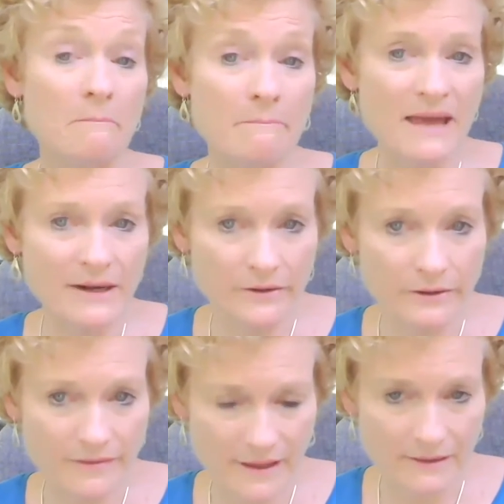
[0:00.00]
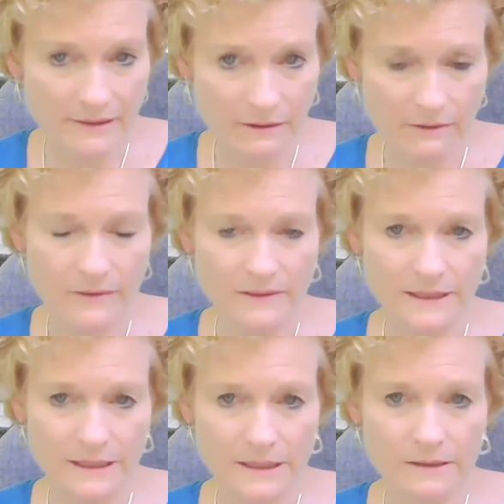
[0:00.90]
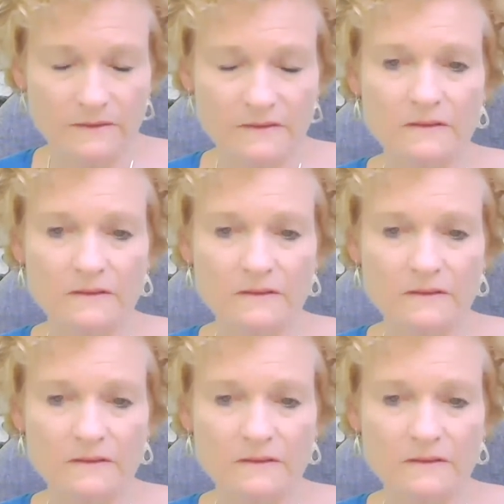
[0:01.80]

better than it currently is,